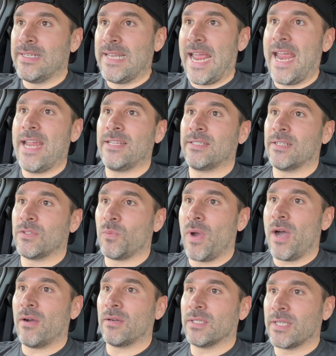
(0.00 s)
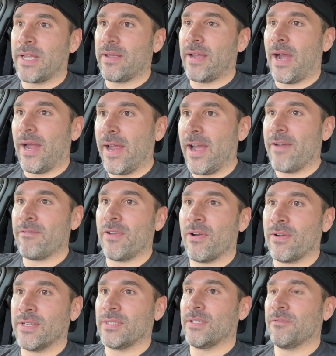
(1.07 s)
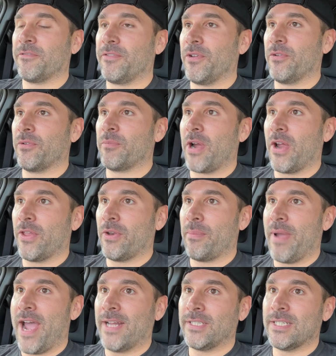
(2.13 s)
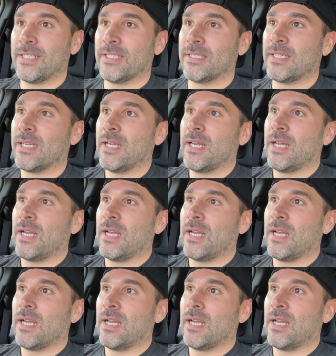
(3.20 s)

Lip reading: days as well, because I have noticed in a few of my other matches,